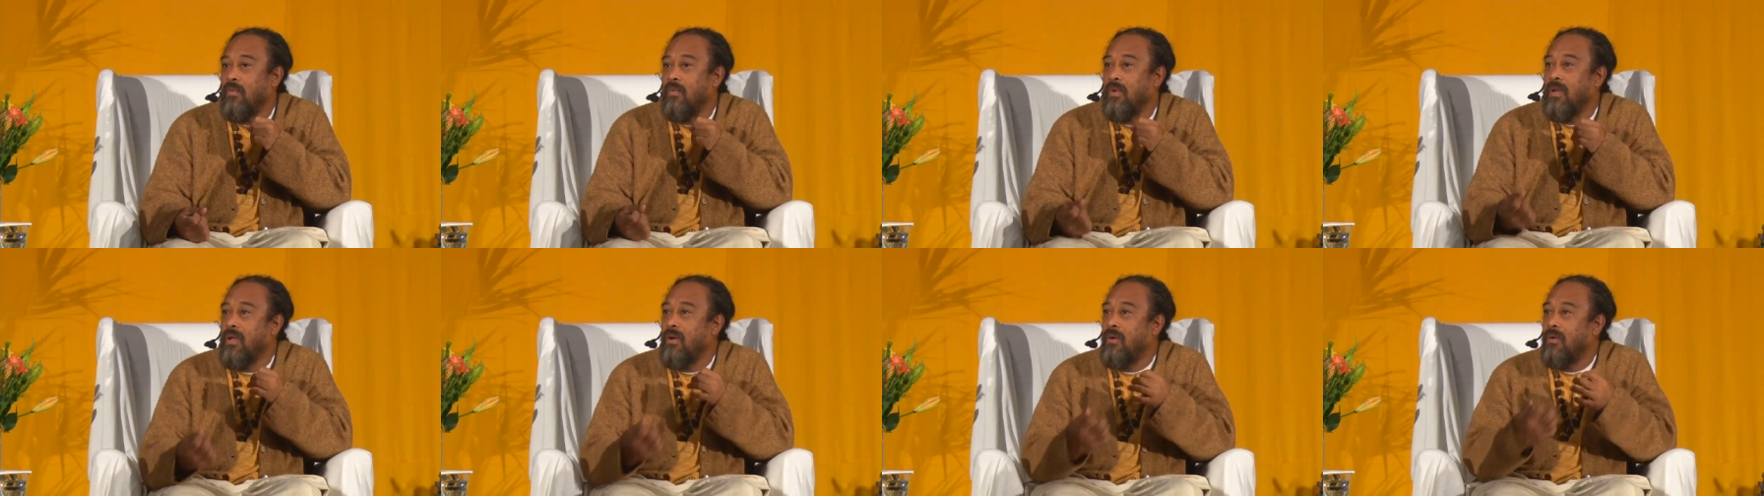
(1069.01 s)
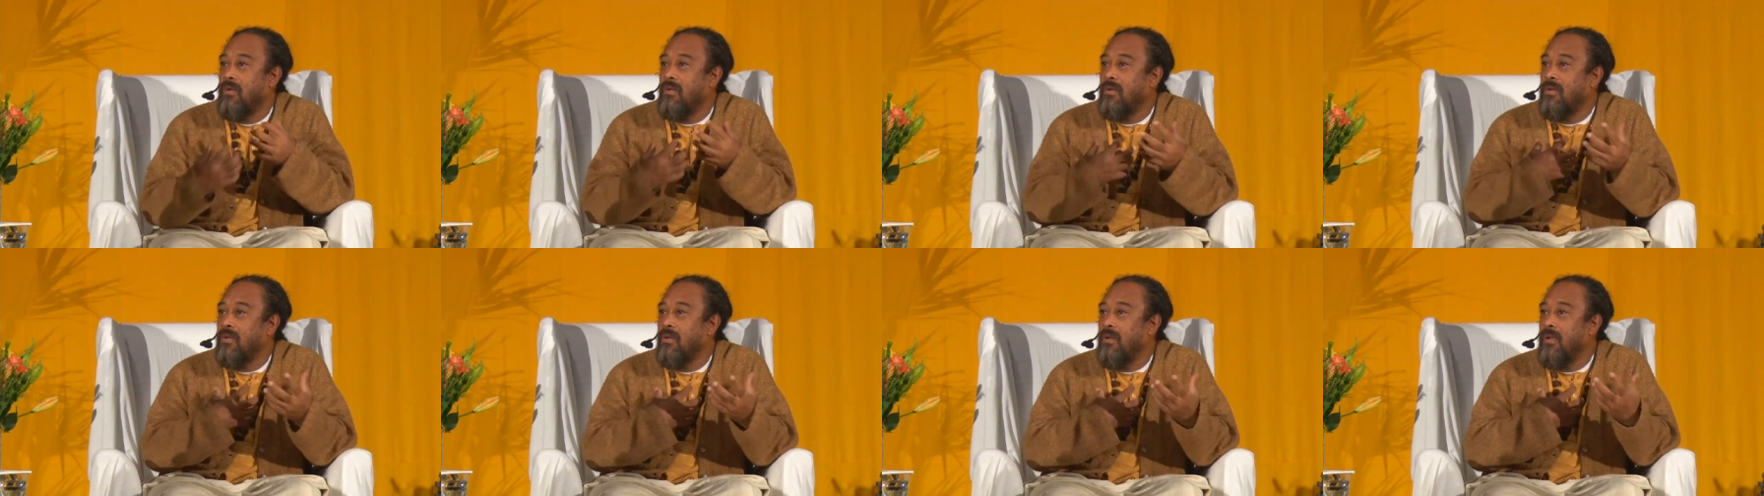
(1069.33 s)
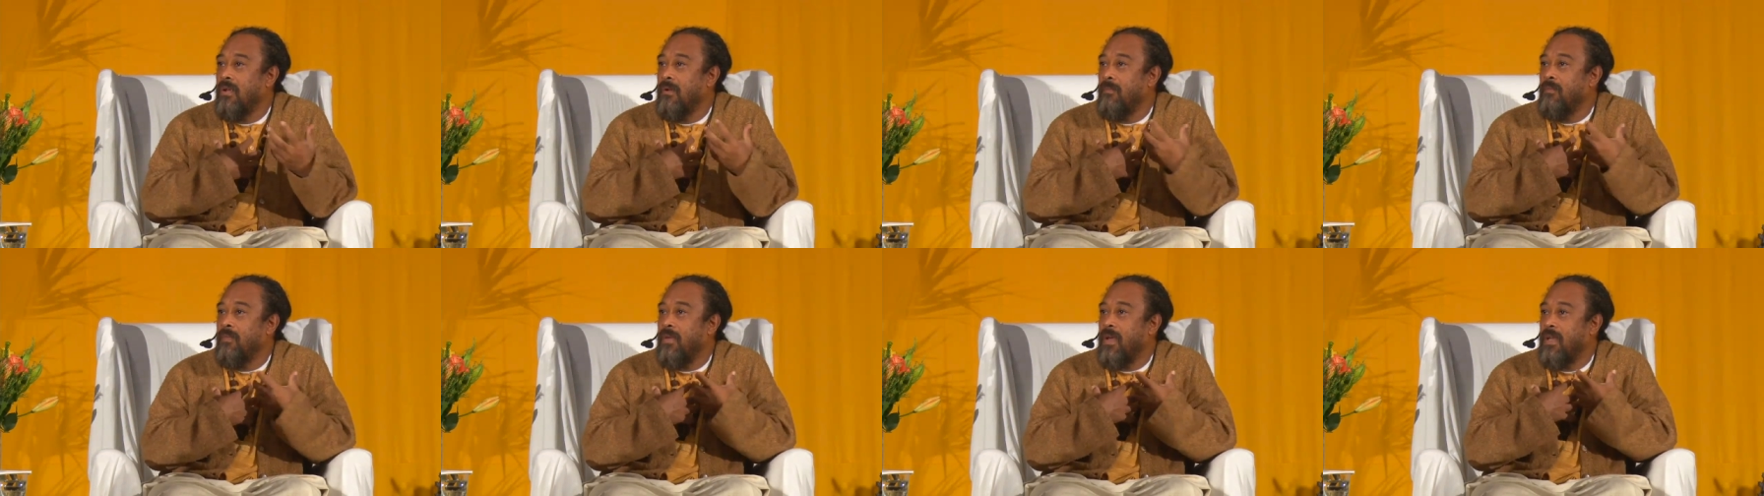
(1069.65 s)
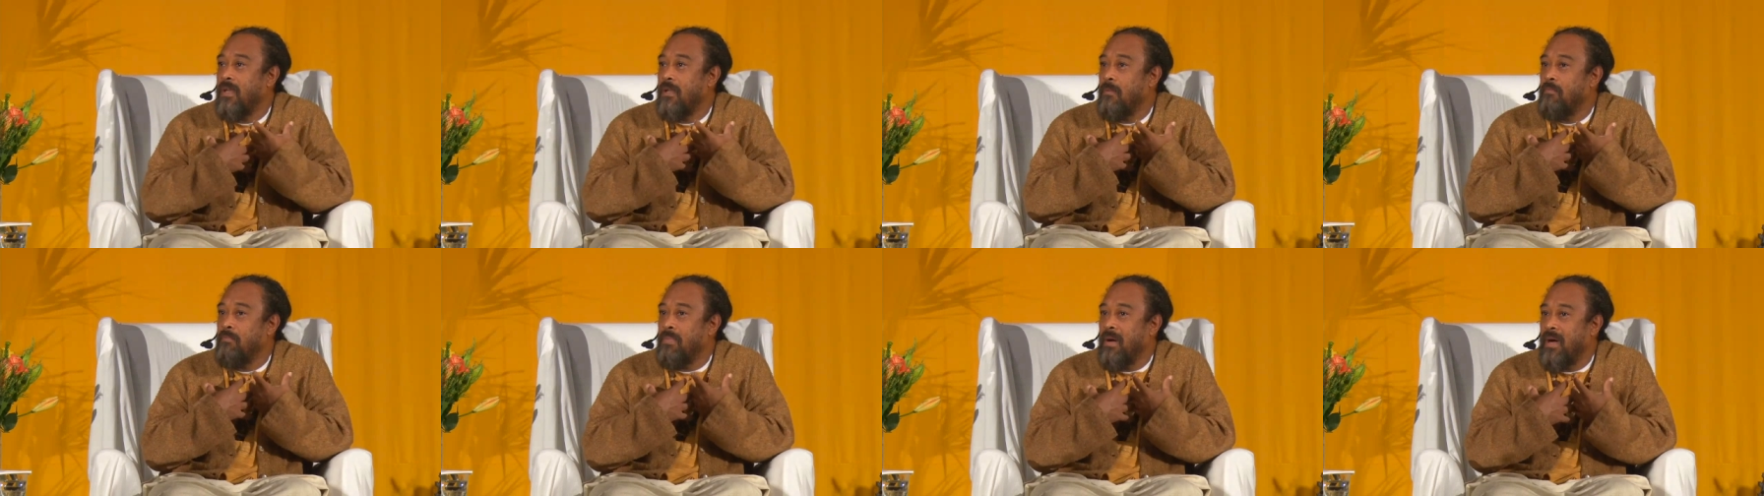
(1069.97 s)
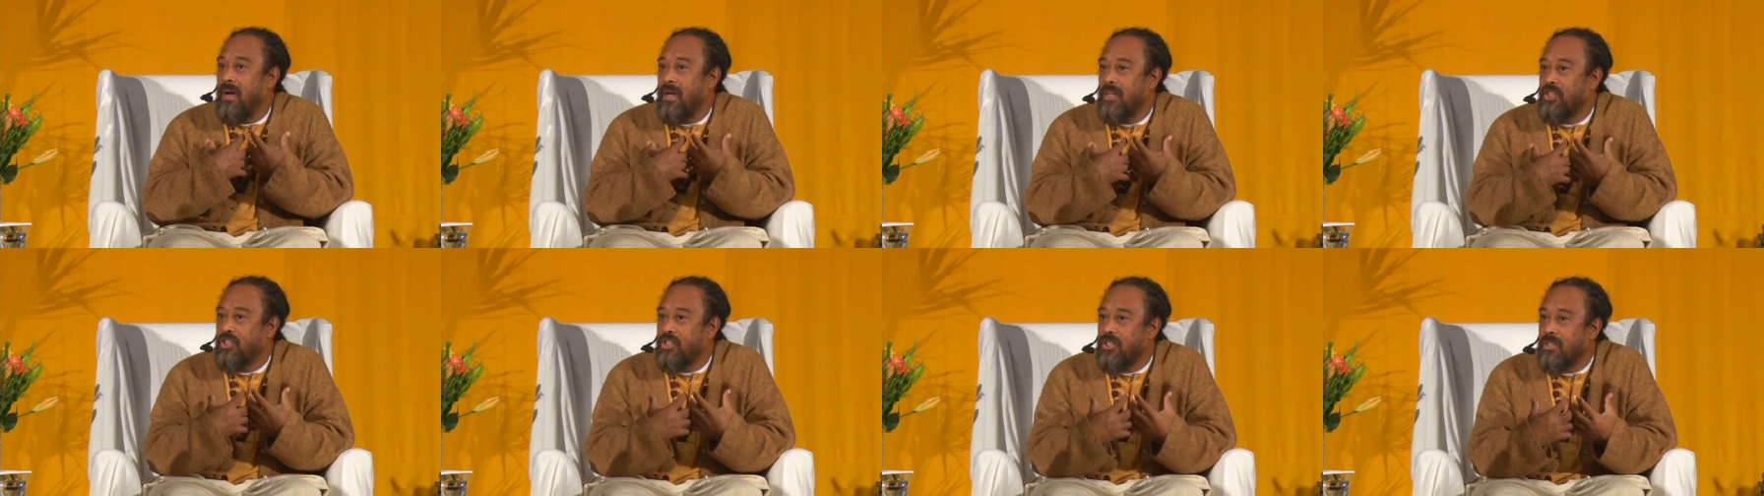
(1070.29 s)
without a
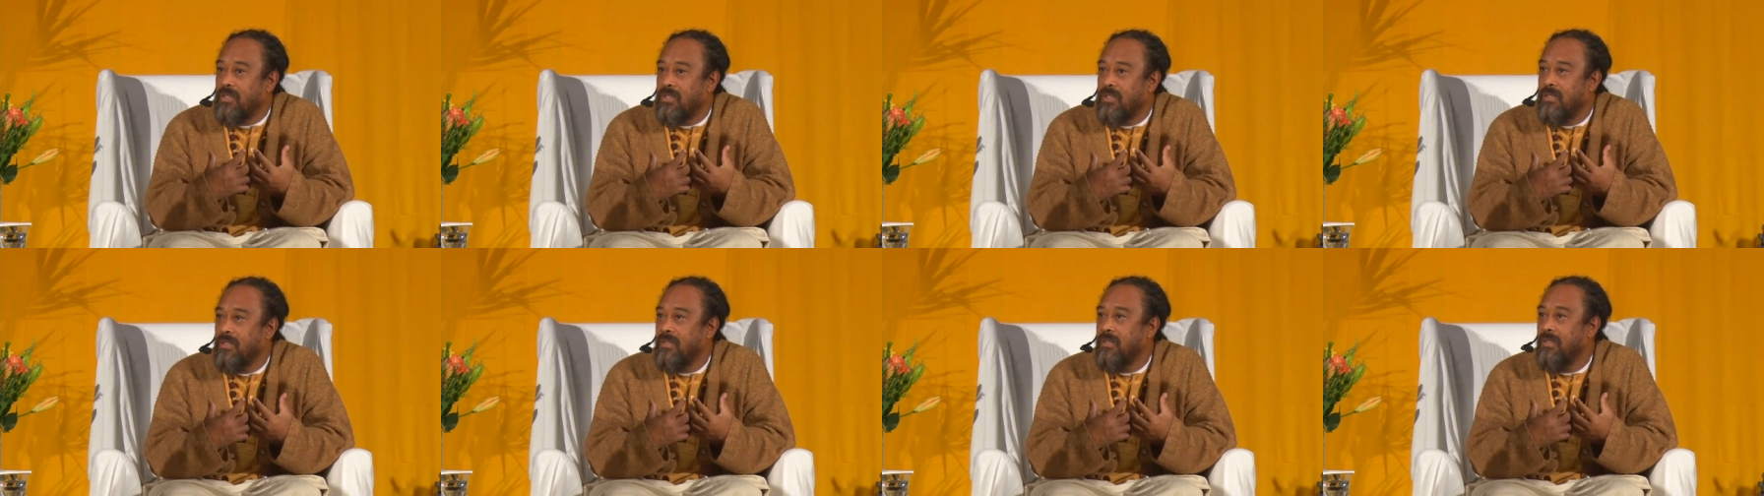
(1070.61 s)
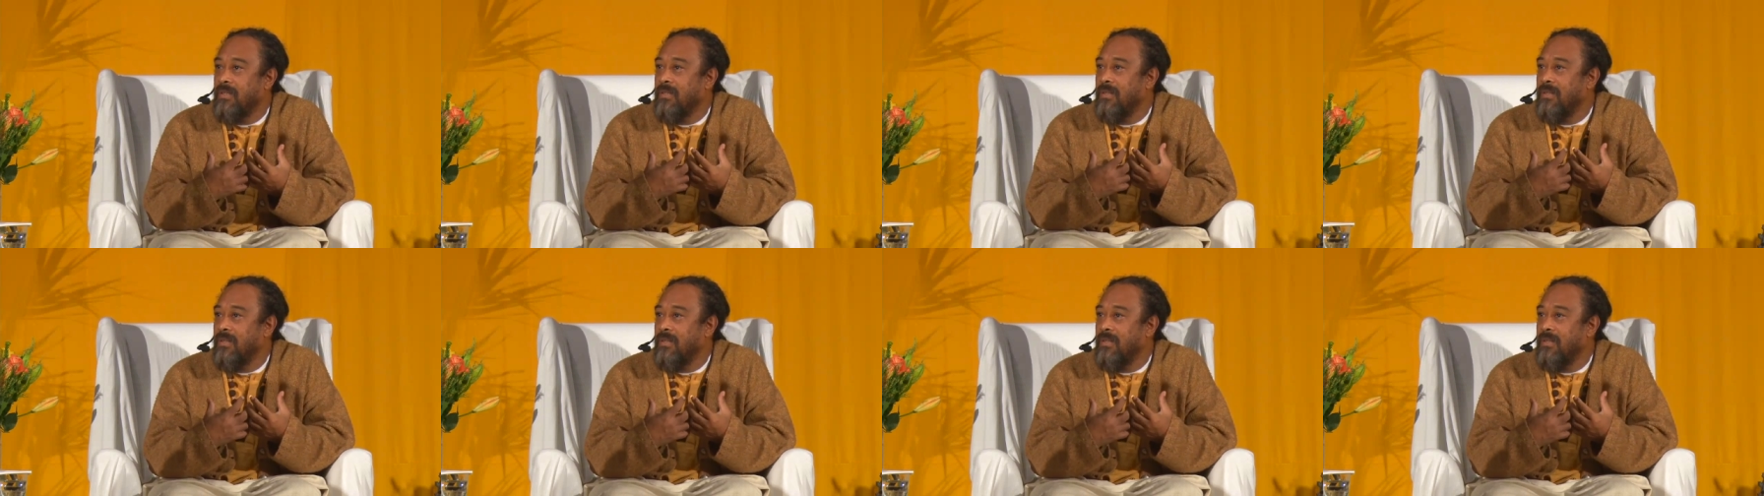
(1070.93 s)
departure,